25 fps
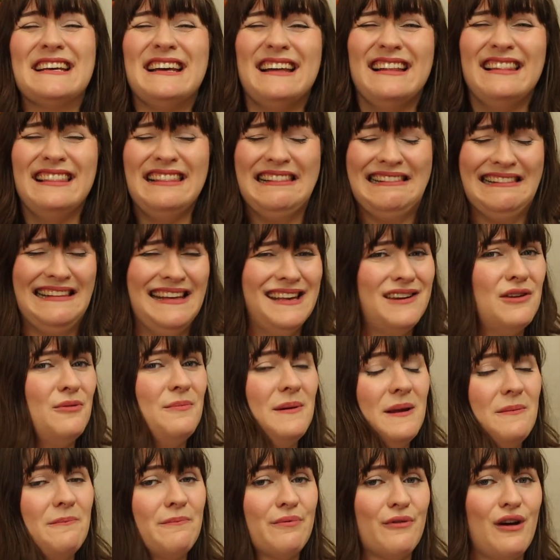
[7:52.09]
a little
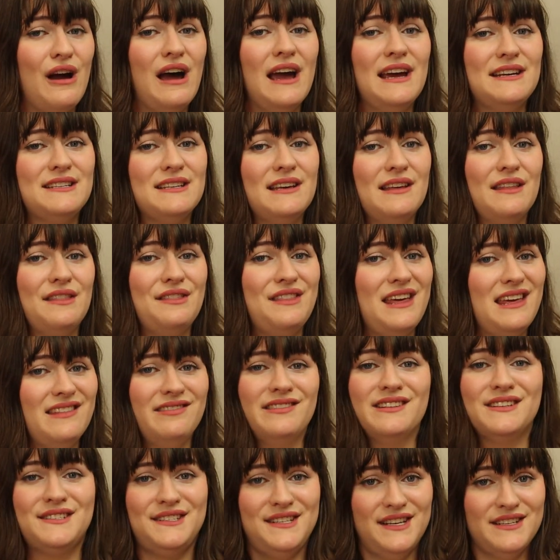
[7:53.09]
bit brighter than
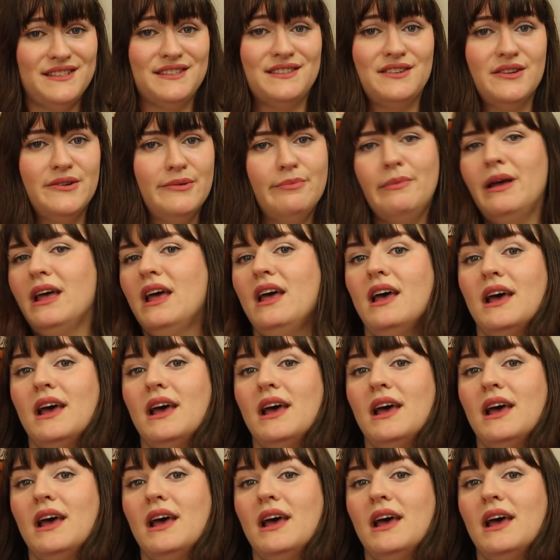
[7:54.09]
the system.